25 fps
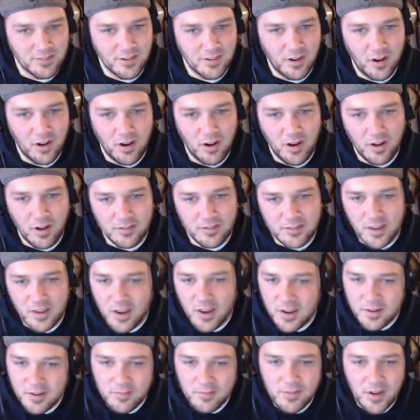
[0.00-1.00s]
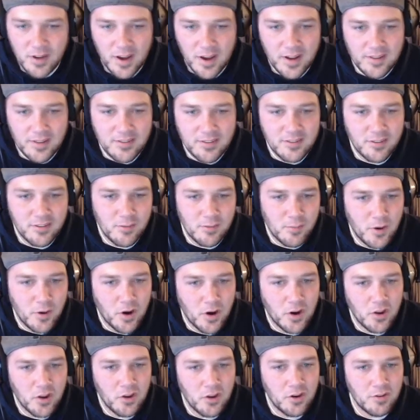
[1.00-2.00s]
a ton of nods to the
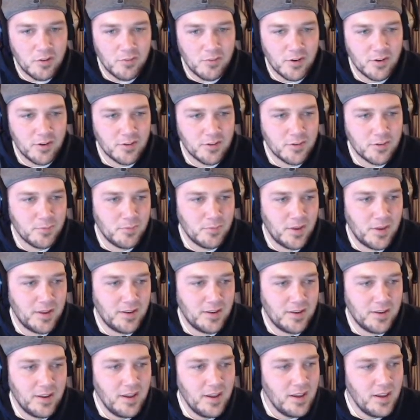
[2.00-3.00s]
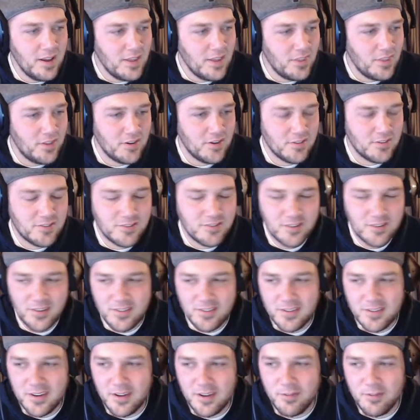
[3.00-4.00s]
Mario universe, and there's just
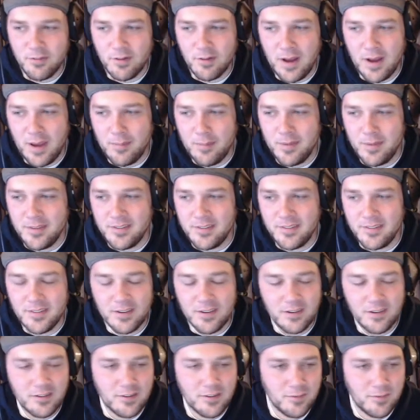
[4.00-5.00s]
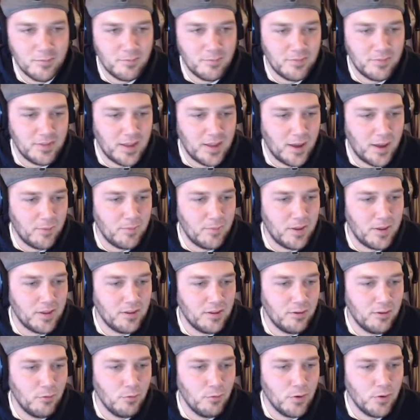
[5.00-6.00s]
enough Rabbids in there to not make
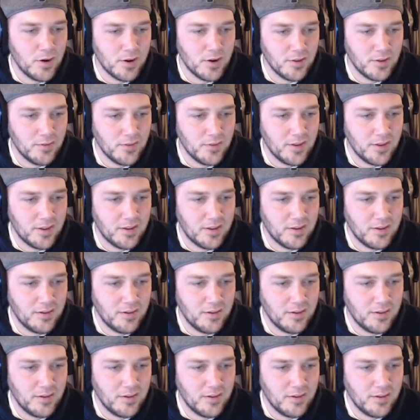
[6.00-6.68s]
you want to like